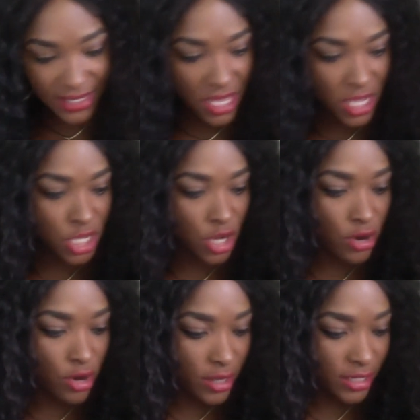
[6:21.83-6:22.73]
thing you're
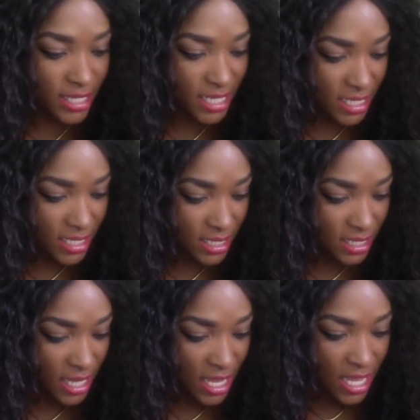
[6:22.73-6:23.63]
gonna need
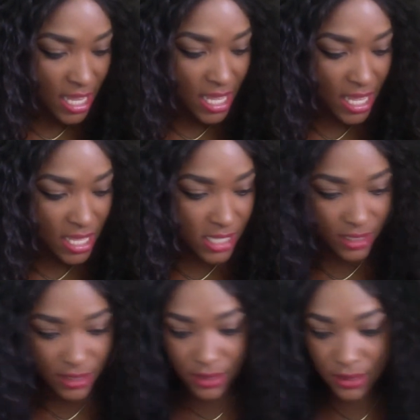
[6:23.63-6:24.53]

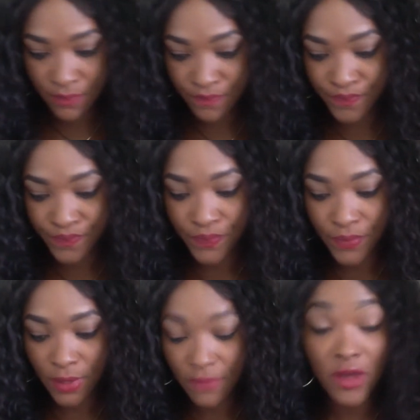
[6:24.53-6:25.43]
is
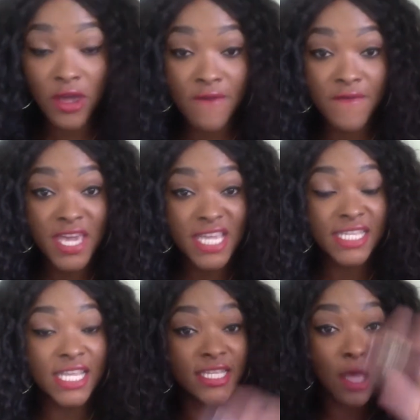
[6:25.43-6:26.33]
for your face
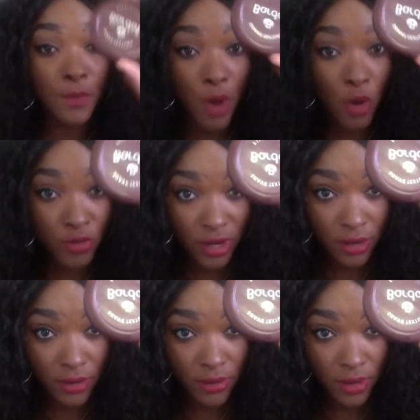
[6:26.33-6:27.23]
is a powder.
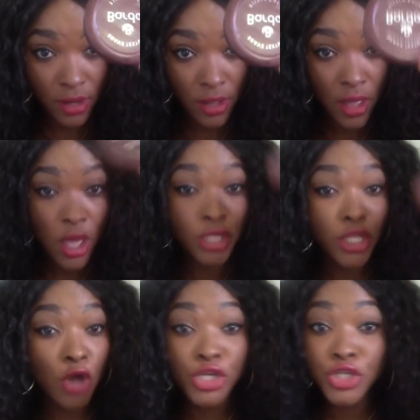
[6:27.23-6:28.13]

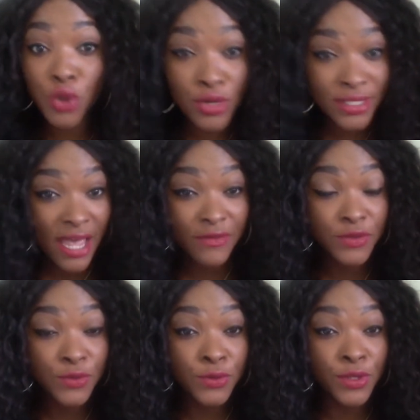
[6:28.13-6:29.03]
Now you don't have
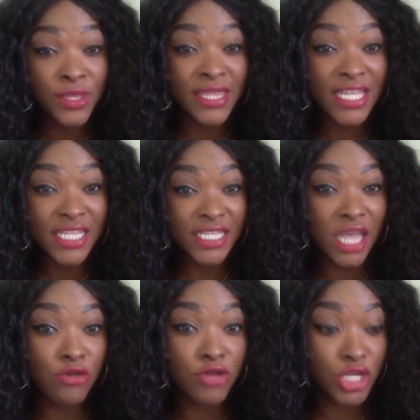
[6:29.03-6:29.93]
to
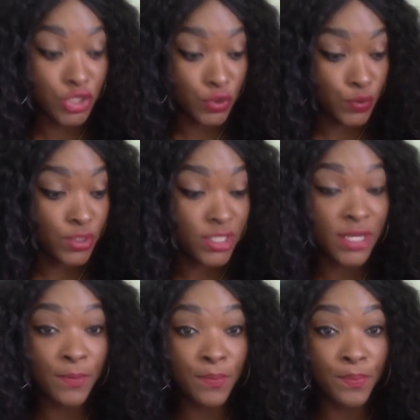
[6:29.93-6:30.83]
necessarily use
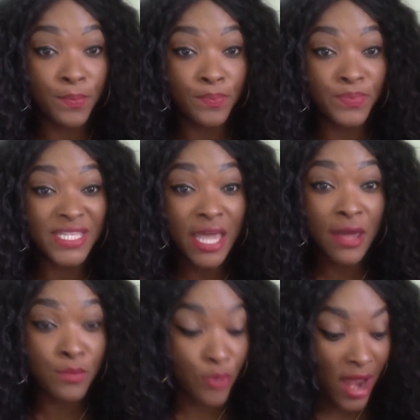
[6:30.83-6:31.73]
the
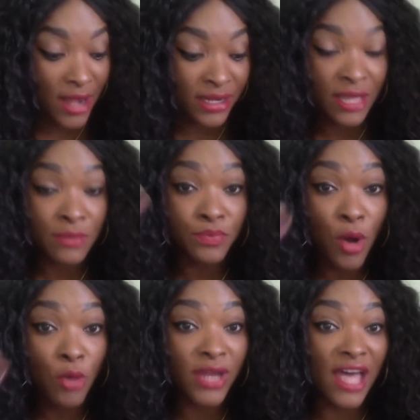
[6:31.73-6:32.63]
same brand in
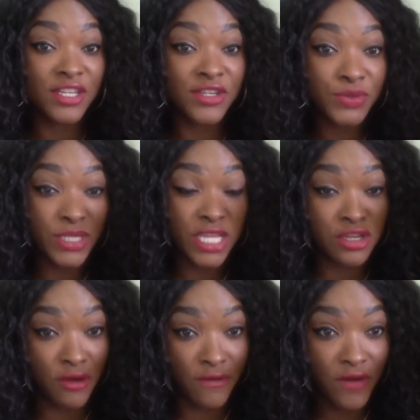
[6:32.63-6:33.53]
powder as you use in
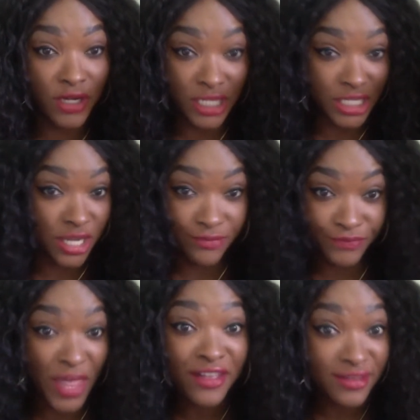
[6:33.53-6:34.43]
your foundation.
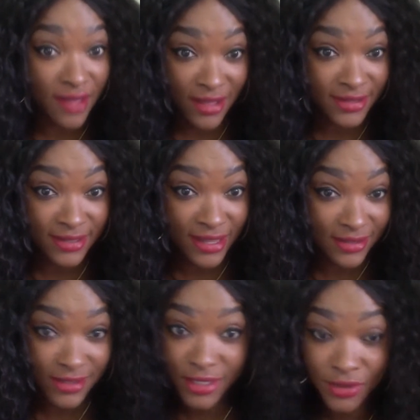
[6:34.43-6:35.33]
Nonsense.
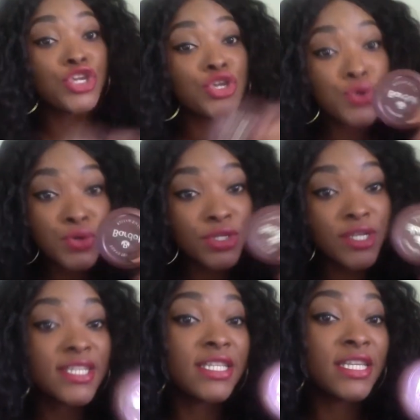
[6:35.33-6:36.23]
You know, you
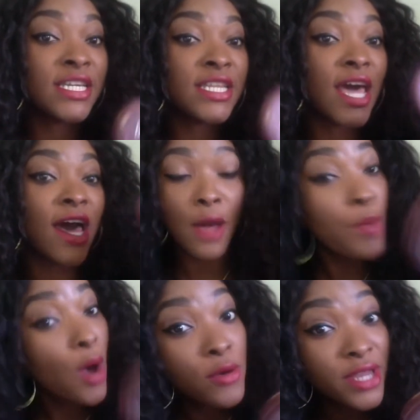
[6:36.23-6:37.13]
just need a
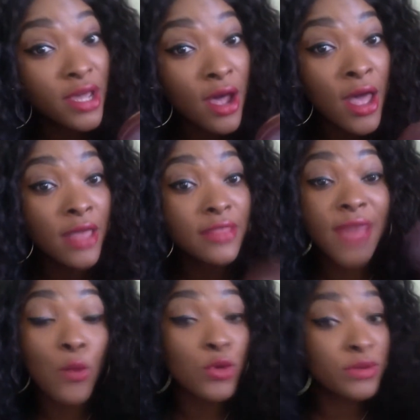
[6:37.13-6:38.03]
powder
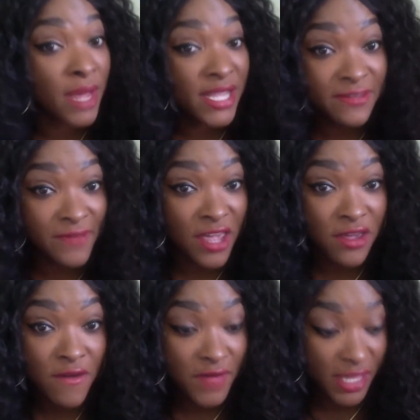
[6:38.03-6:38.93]
that would mattify
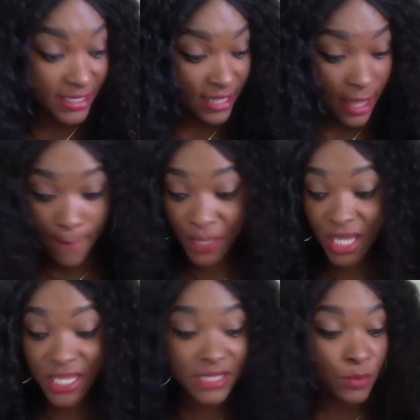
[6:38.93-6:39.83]
your face
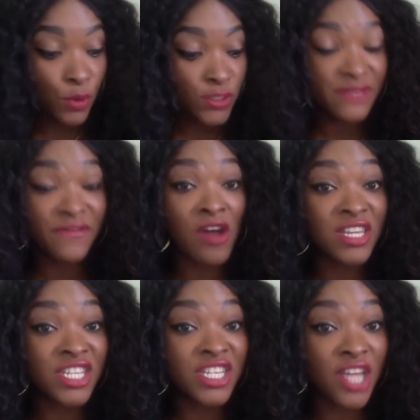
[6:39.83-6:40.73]
because most
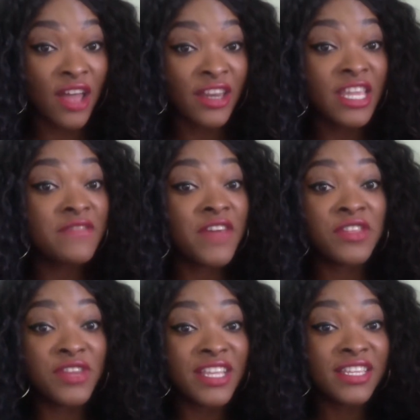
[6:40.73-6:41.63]
foundation, even
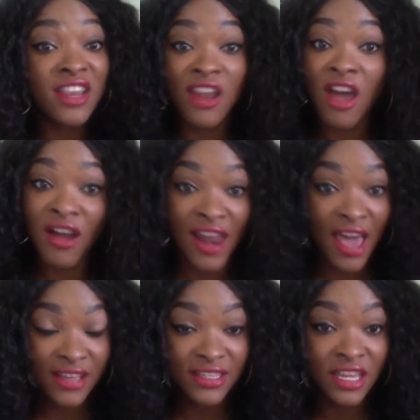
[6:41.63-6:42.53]
though they say long
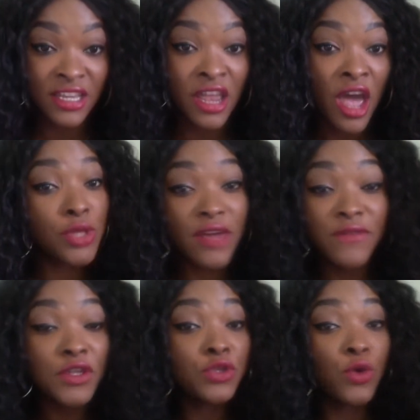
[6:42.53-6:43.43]
lasting,
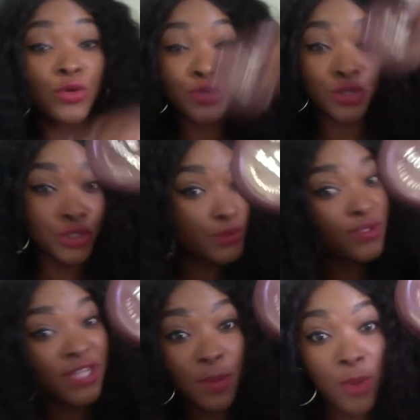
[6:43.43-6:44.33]
if you don't
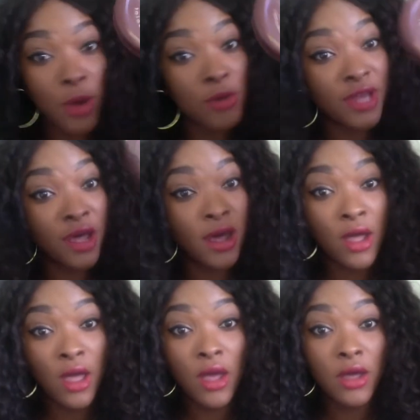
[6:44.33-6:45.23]
use a powder
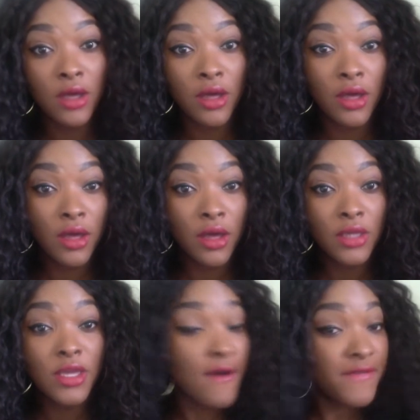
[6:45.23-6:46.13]

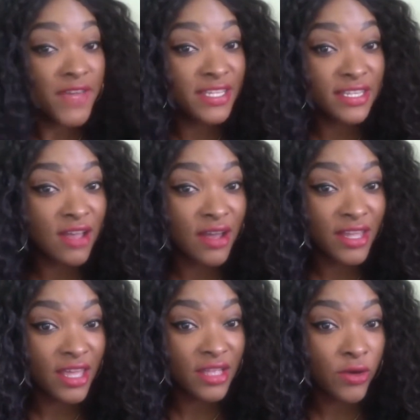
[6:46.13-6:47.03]
your face is gonna
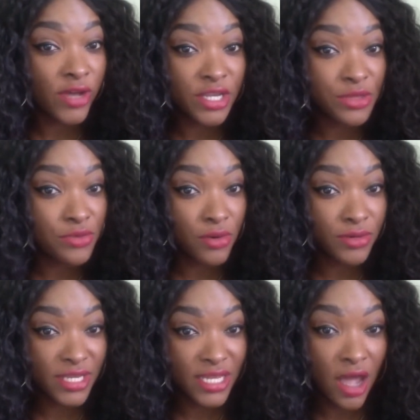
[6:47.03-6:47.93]
get oily throughout
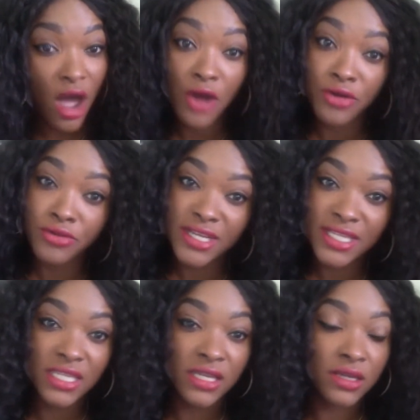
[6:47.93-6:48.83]
the day or
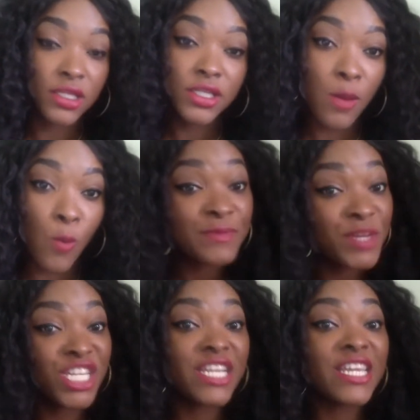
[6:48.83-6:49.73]
greasy somewhat
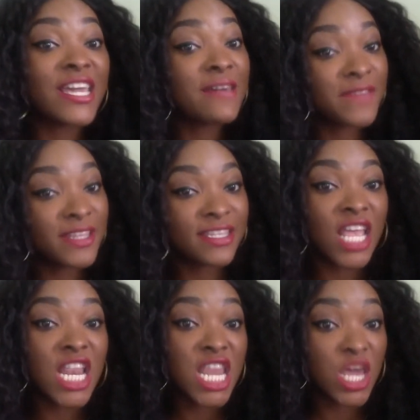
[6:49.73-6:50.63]
especially if it's
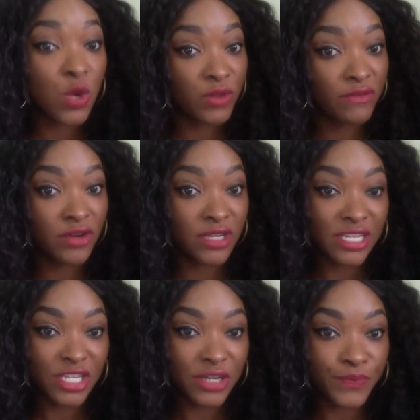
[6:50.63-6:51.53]
a liquid
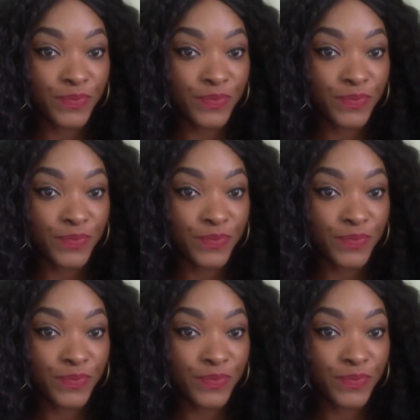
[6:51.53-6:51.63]
foundation